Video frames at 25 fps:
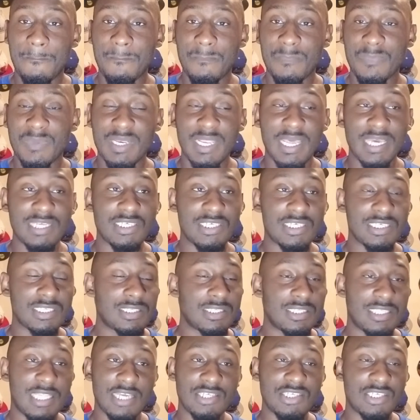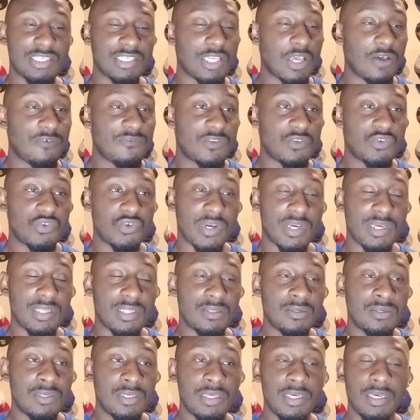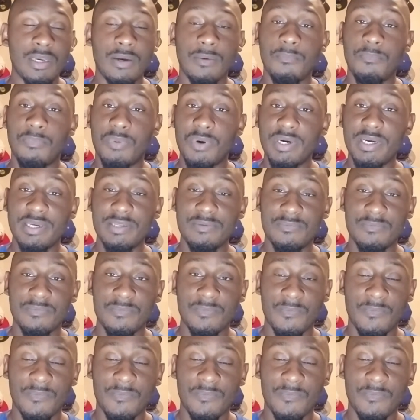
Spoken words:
But that's just off the trailer. But